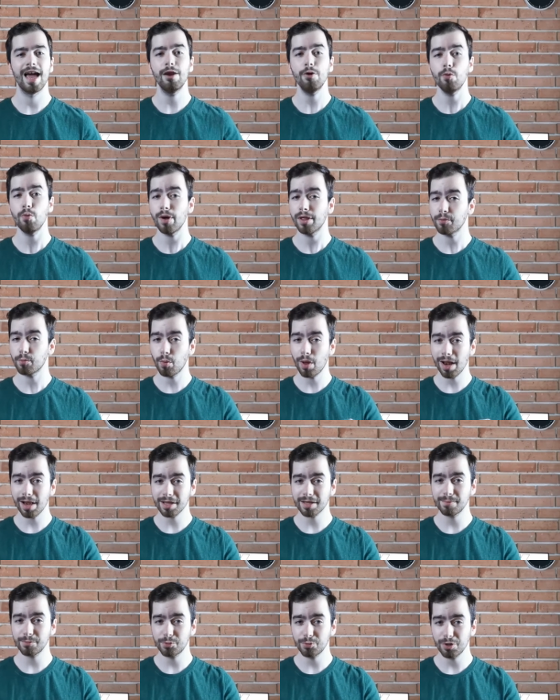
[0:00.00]
Hello and
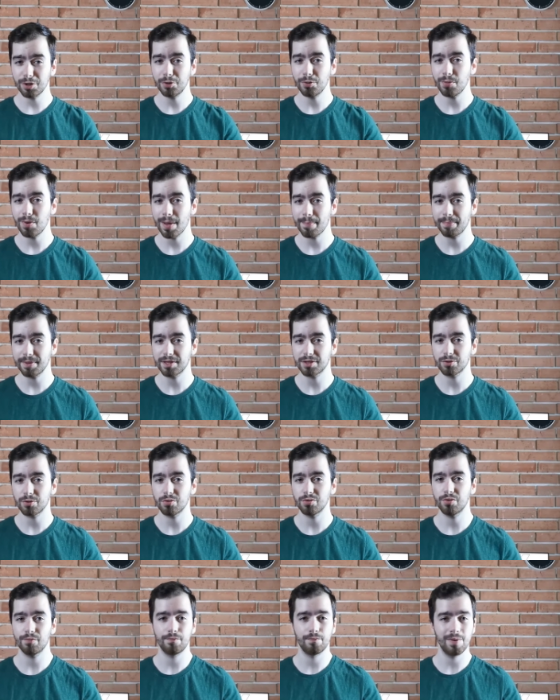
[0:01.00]
welcome to a new
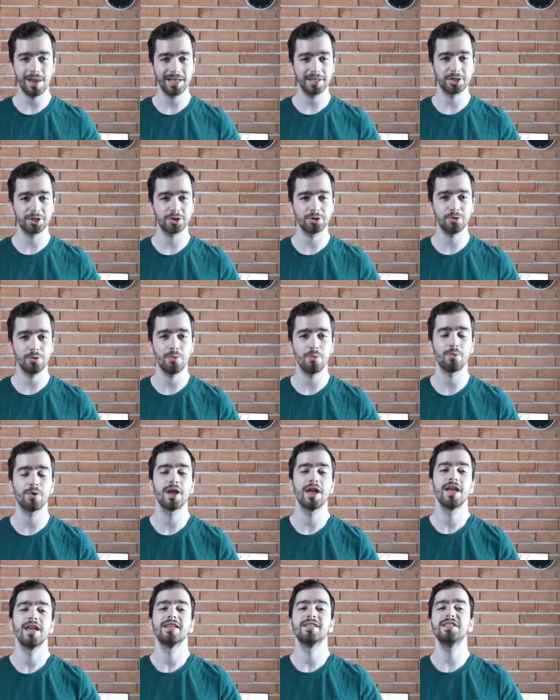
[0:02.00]
episode of Let's
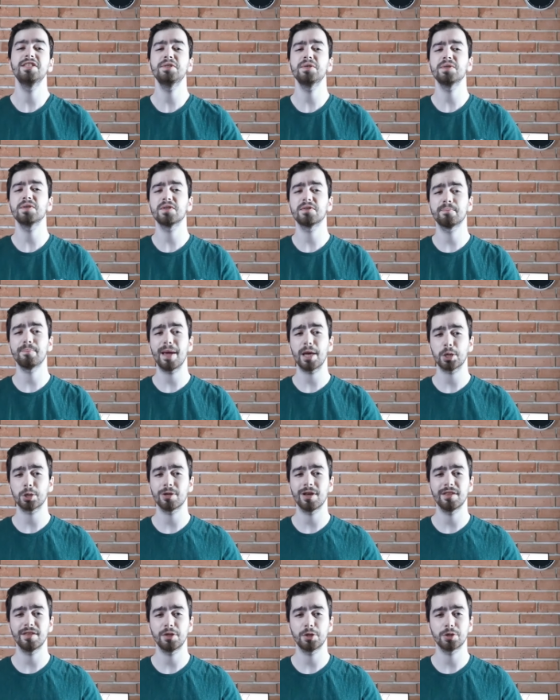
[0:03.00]
Talk. This is a
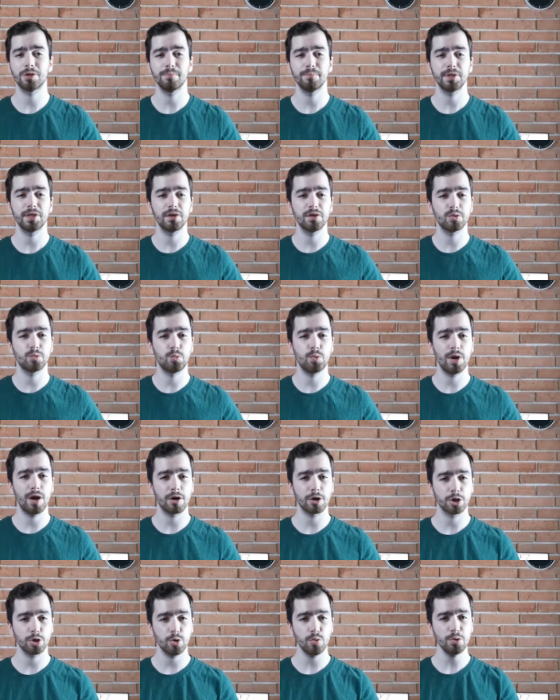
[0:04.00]
special edition because we
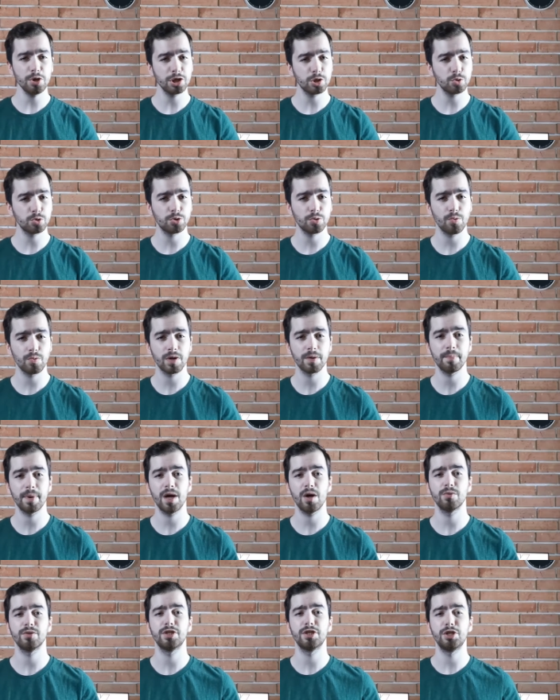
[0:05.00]
are going to talk
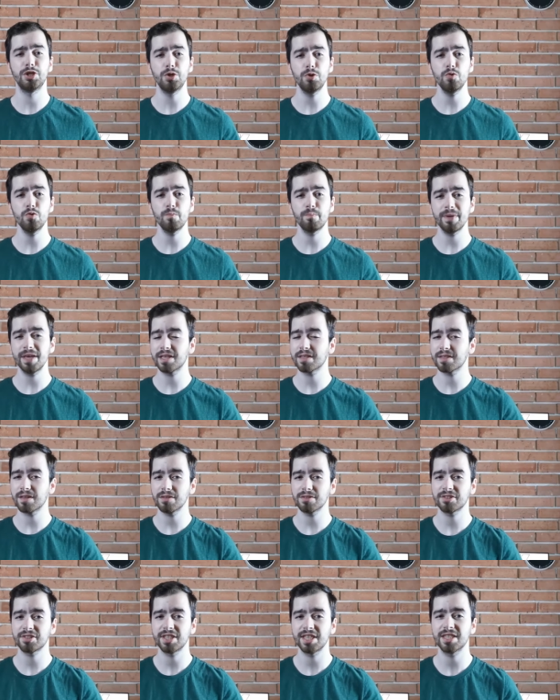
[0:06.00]
about the new
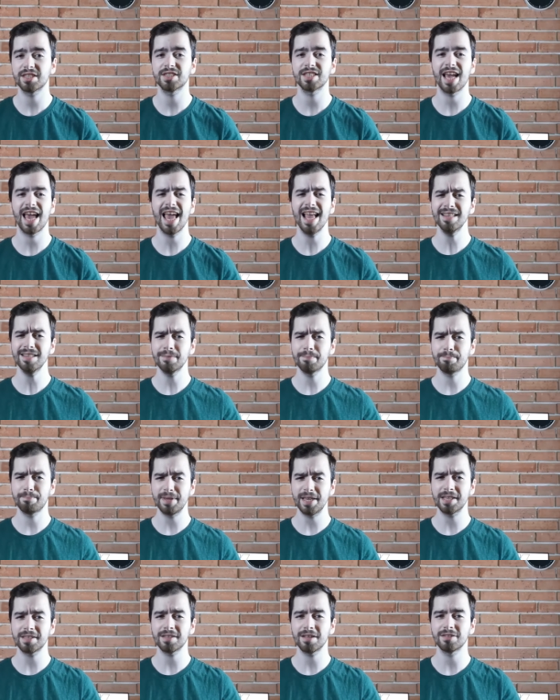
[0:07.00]
Pixel six and the
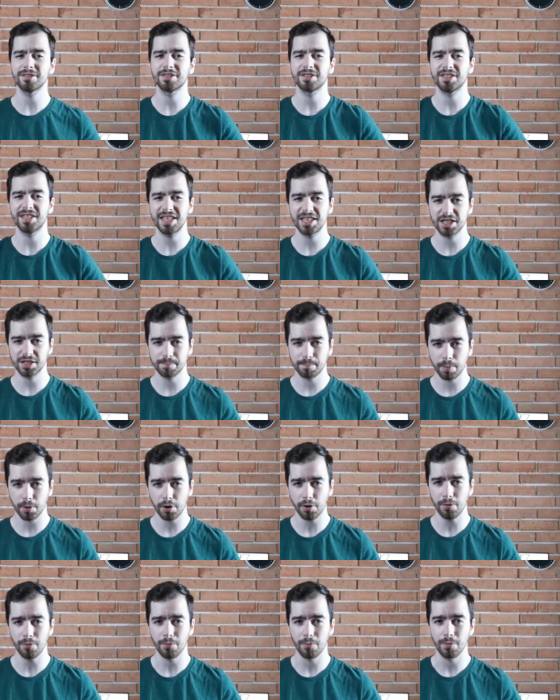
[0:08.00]
Pixel six
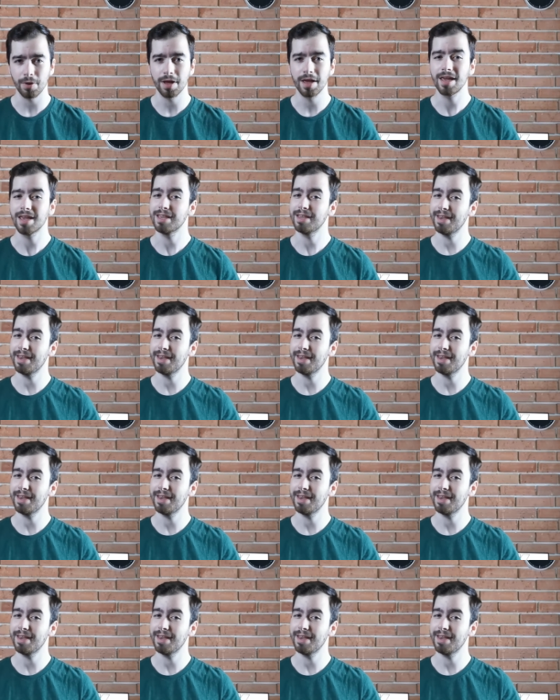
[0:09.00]
Pro.